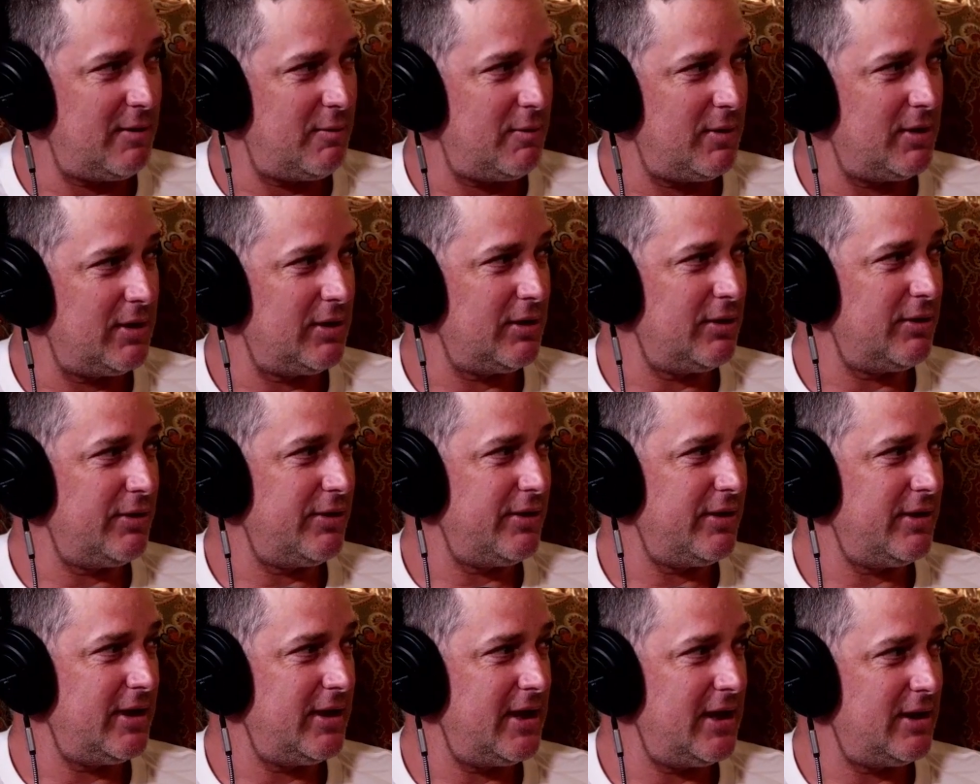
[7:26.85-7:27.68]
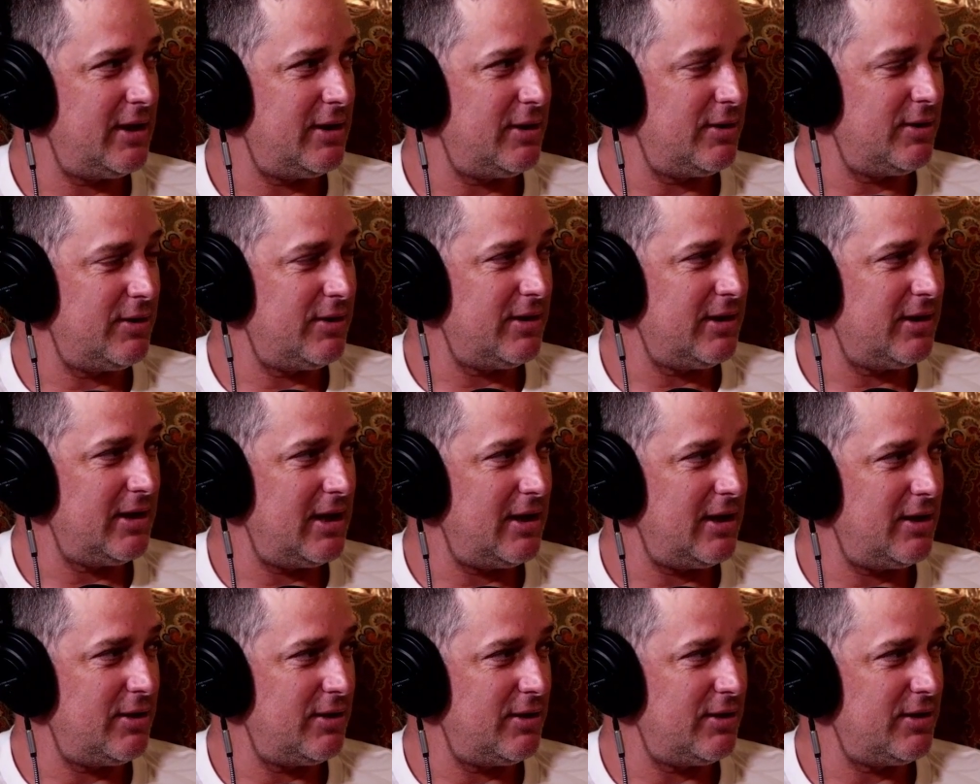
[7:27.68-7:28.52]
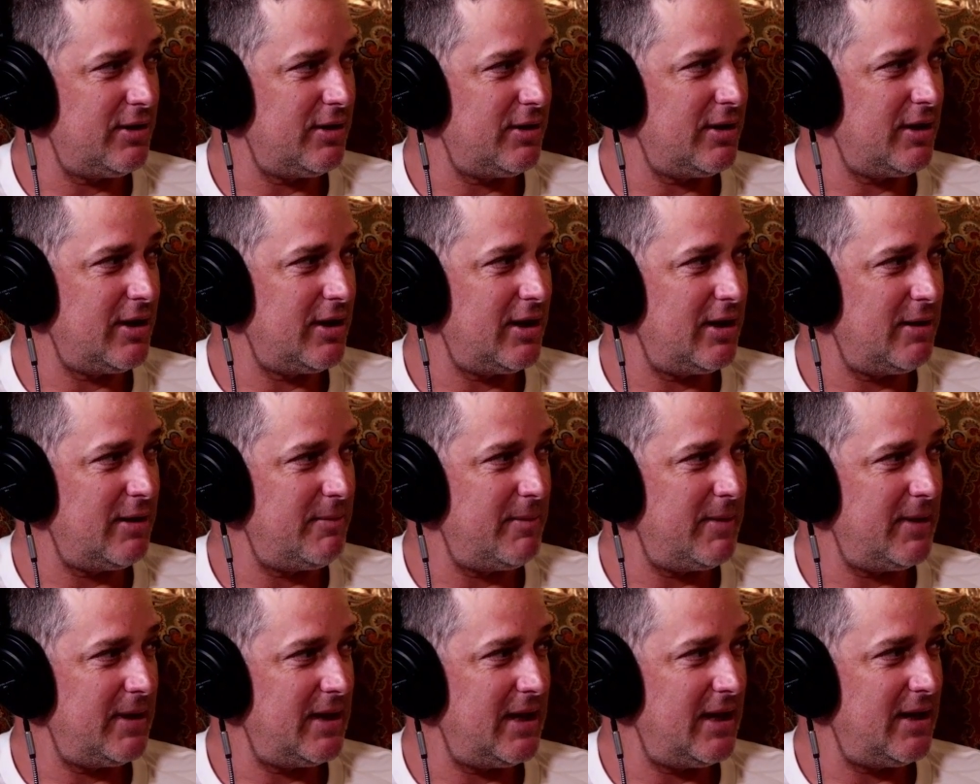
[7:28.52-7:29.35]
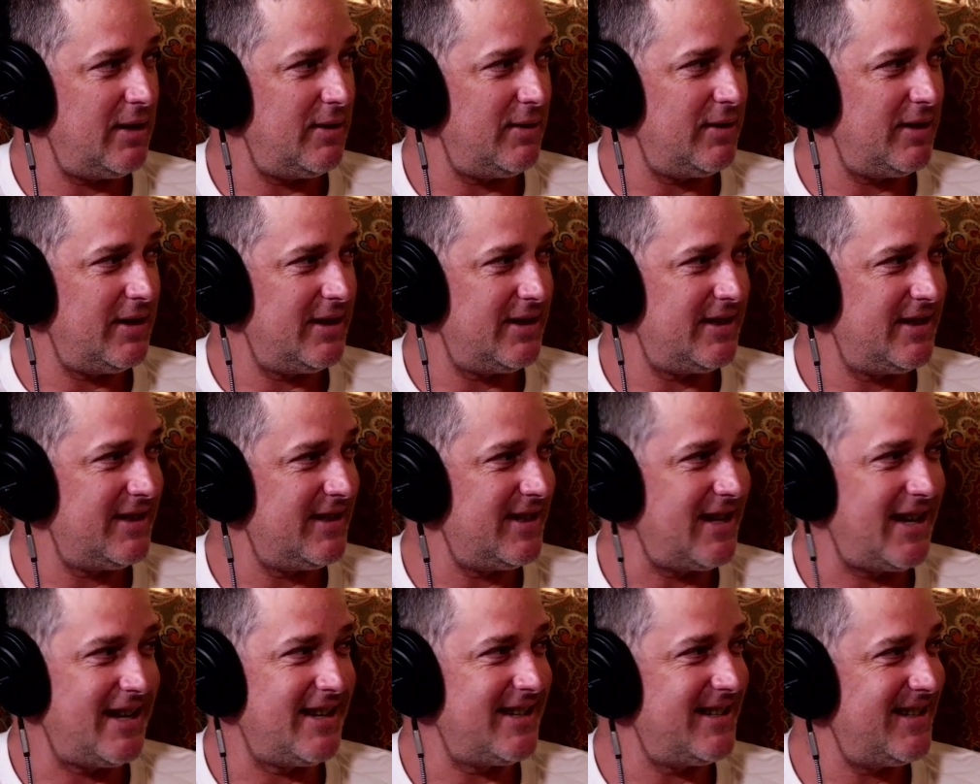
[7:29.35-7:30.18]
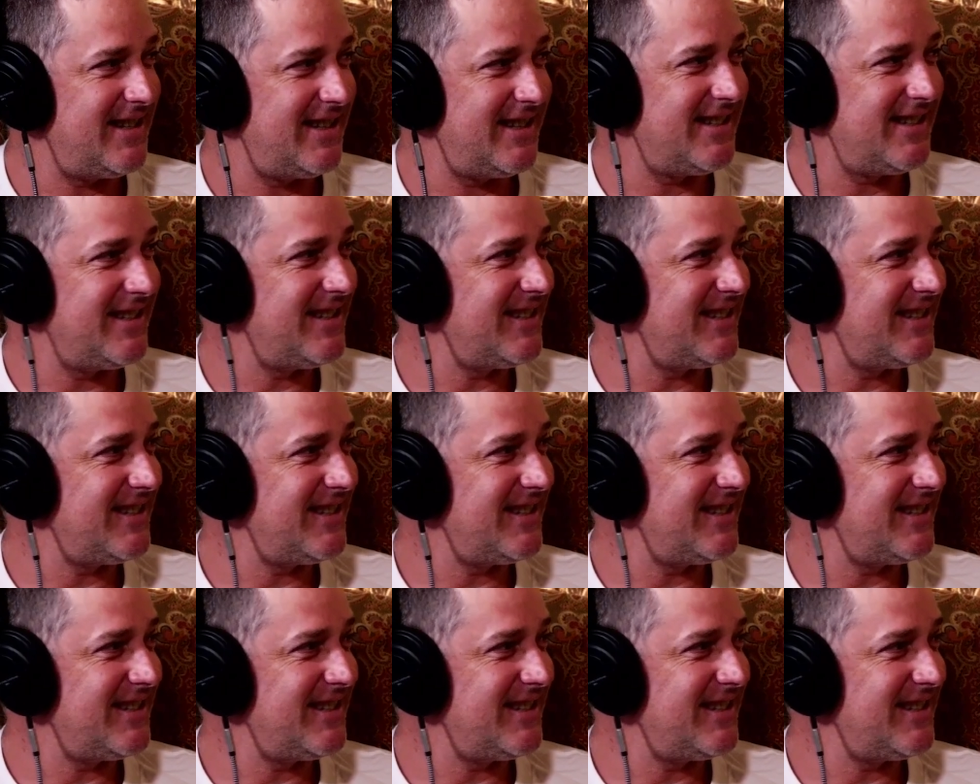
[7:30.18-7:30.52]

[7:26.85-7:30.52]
to go to the Lakers are gonna. They don't. This is not. This is